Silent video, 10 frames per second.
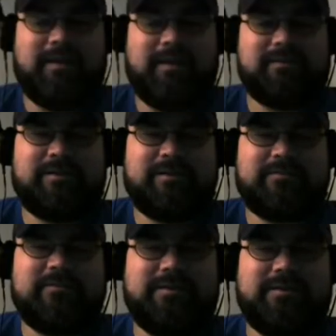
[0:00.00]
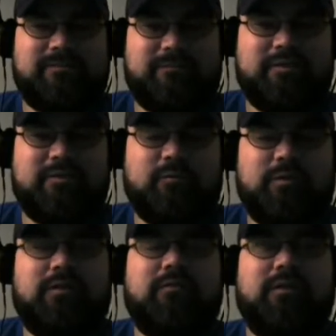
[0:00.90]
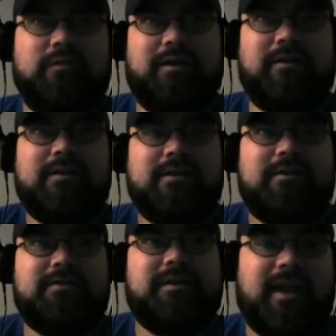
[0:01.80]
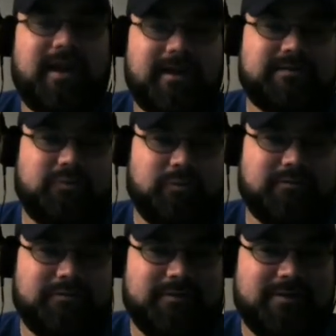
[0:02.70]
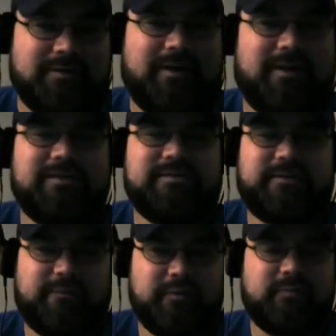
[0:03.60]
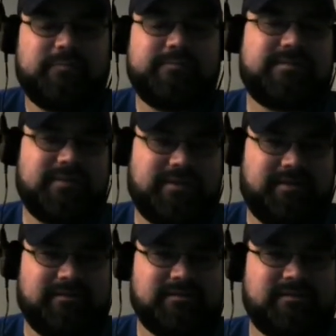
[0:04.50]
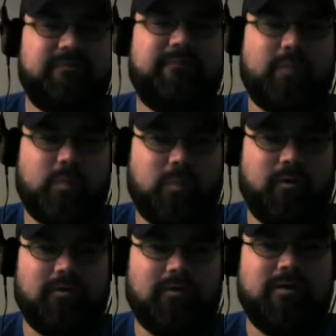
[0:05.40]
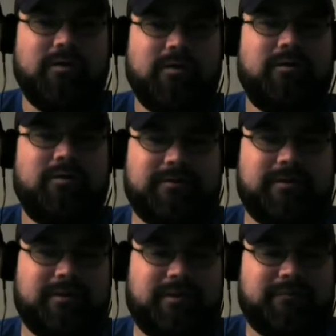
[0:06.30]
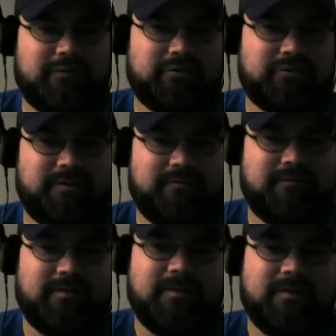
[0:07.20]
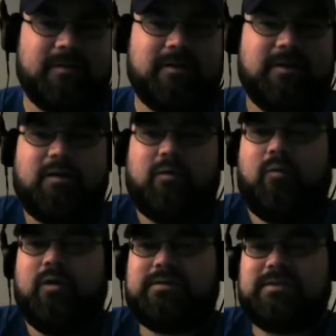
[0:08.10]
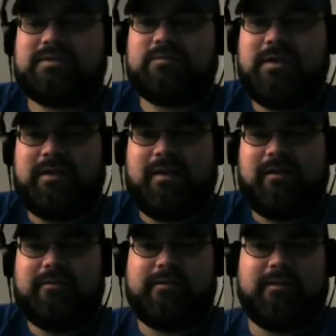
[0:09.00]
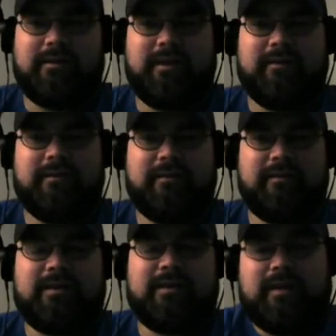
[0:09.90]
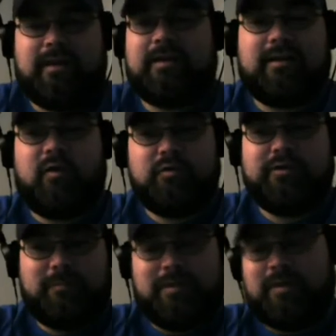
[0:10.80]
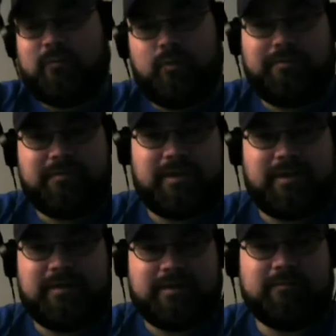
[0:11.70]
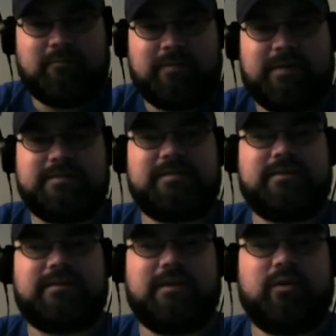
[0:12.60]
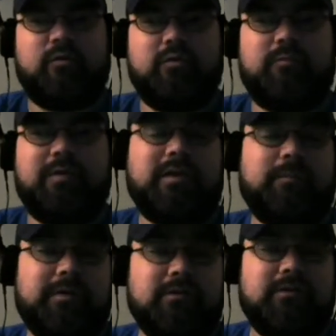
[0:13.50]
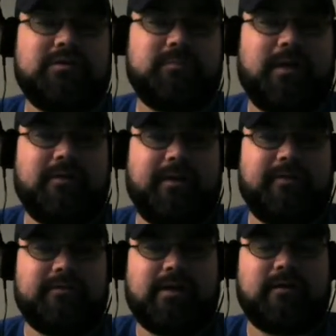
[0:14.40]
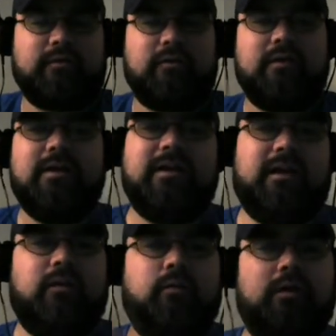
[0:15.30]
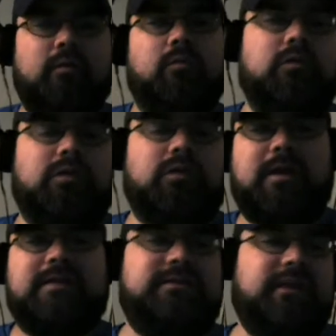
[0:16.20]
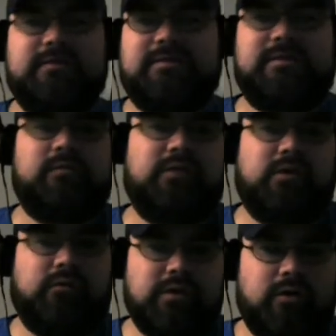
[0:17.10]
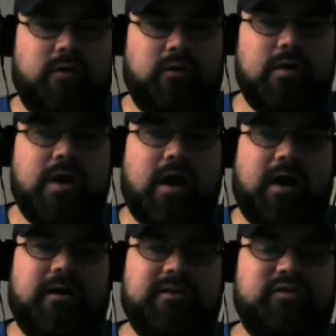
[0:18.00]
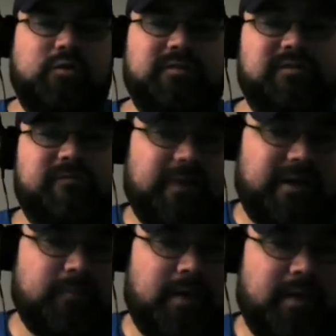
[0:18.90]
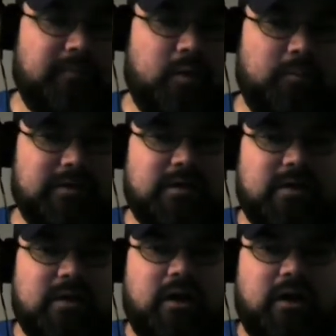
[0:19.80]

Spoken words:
Eighth Doctor has filmed... Well, okay. The actor has filmed scenes for the 50th anniversary. What this means, it can only mean one thing. It means that there will be an appearance by the Eighth Doctor. In what role or capacity, obviously, we don't know. I assume it's a flashback moment.